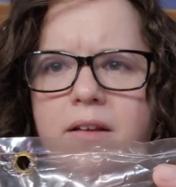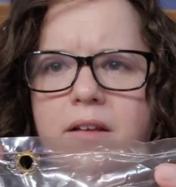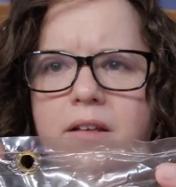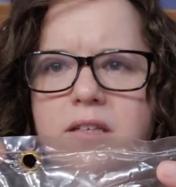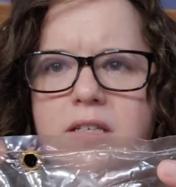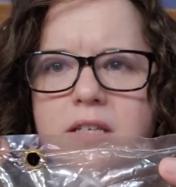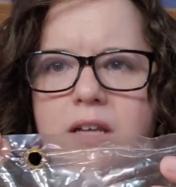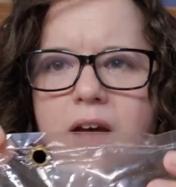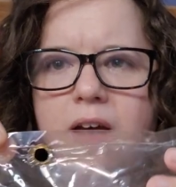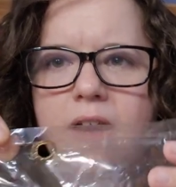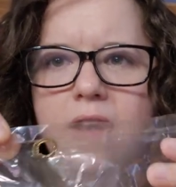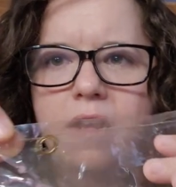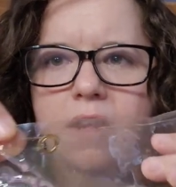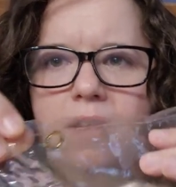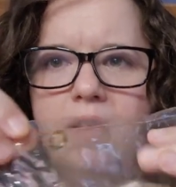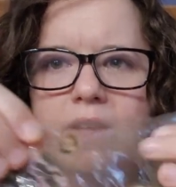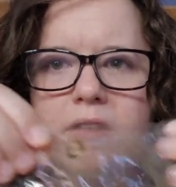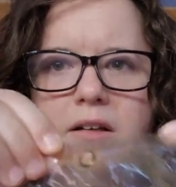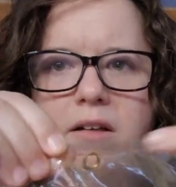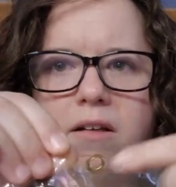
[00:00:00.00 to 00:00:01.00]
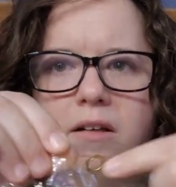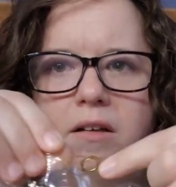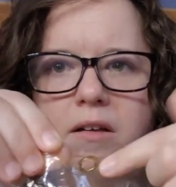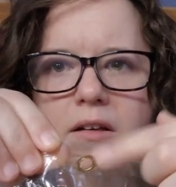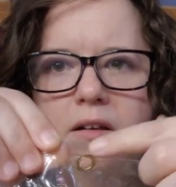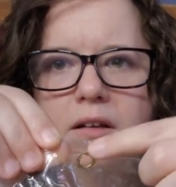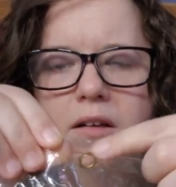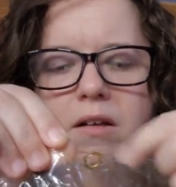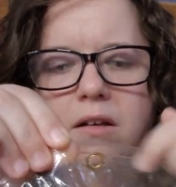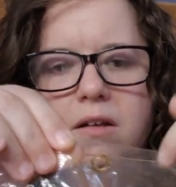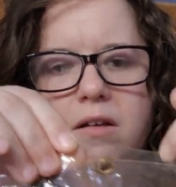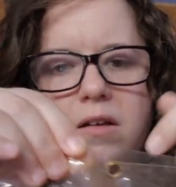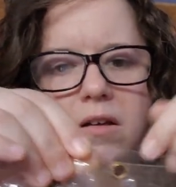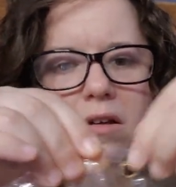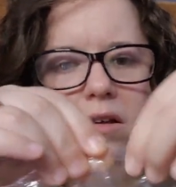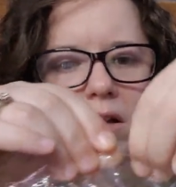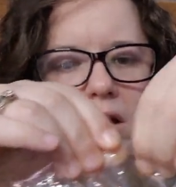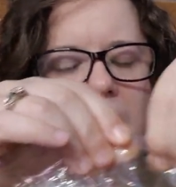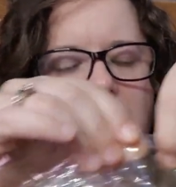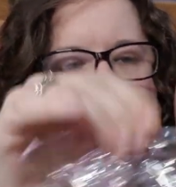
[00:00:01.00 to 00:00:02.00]
It's got a,
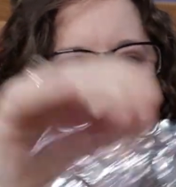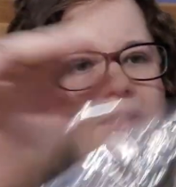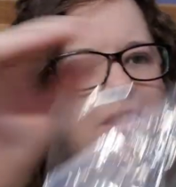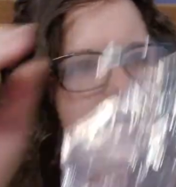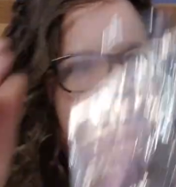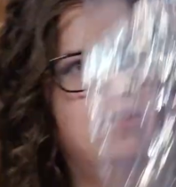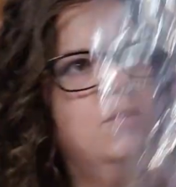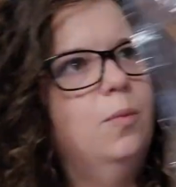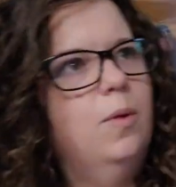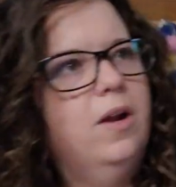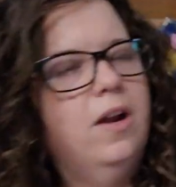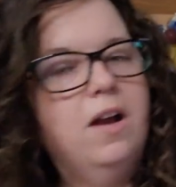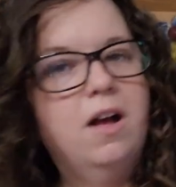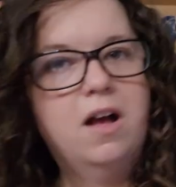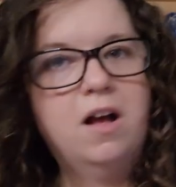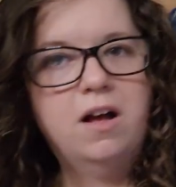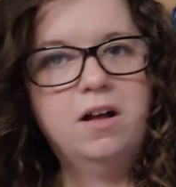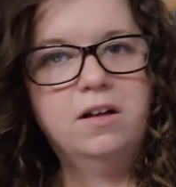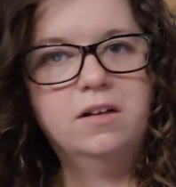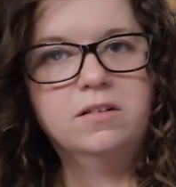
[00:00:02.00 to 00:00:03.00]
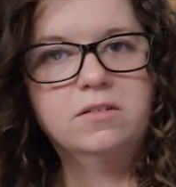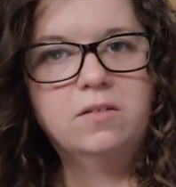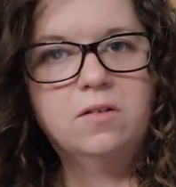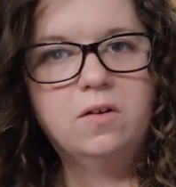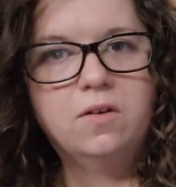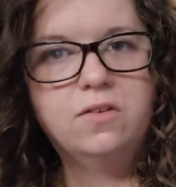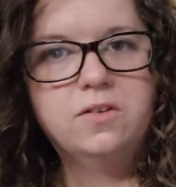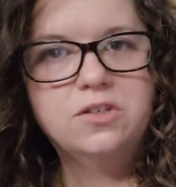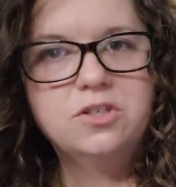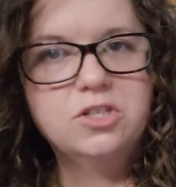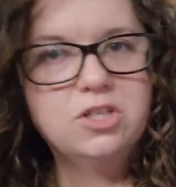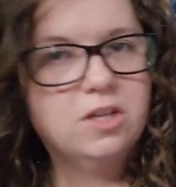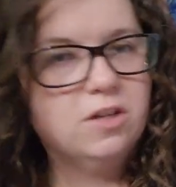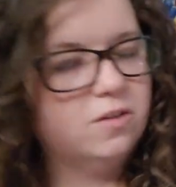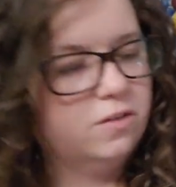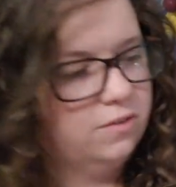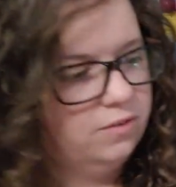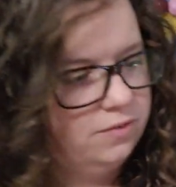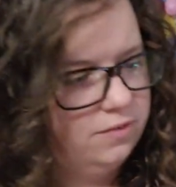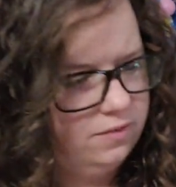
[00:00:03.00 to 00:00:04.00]
I bet that's where it hung on the
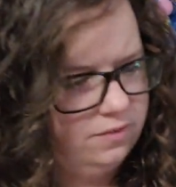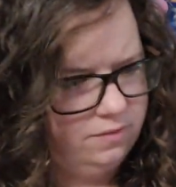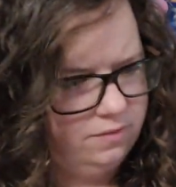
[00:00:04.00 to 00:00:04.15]
shelf.